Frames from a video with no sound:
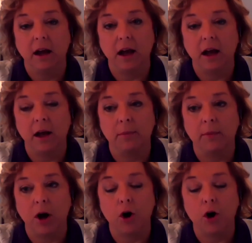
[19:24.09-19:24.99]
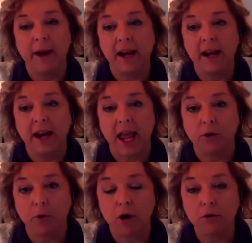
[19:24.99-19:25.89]
homemade
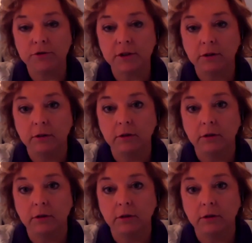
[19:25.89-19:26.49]
egg rolls.